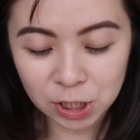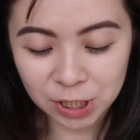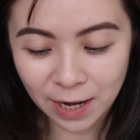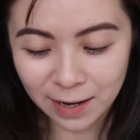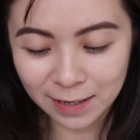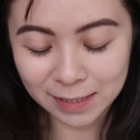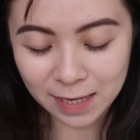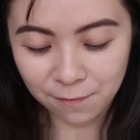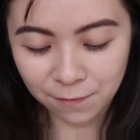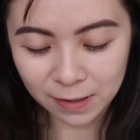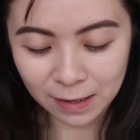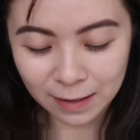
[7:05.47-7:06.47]
shade is
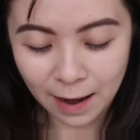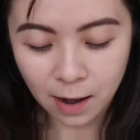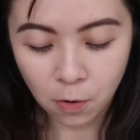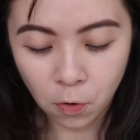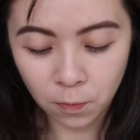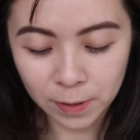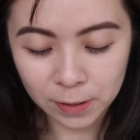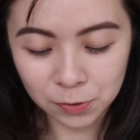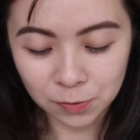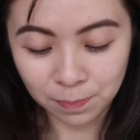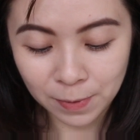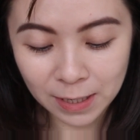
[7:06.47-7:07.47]
everything that I hope it
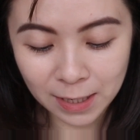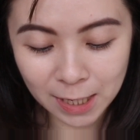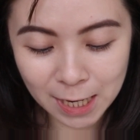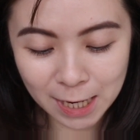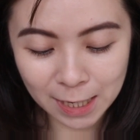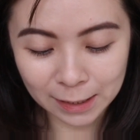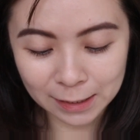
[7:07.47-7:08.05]
to be.